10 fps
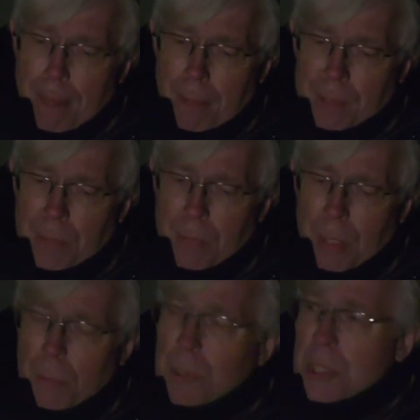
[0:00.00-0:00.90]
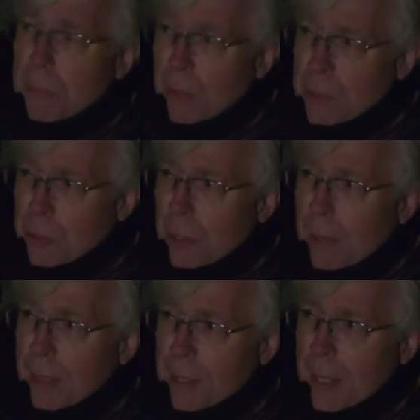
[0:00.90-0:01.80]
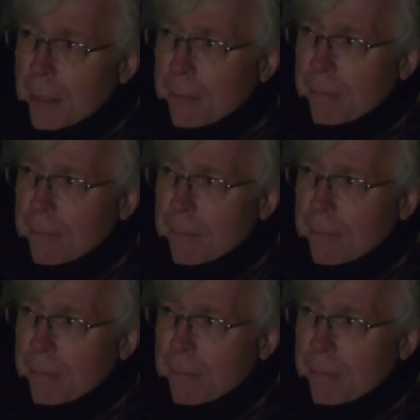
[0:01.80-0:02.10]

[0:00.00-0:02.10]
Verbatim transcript: there's something almost spiritual about that.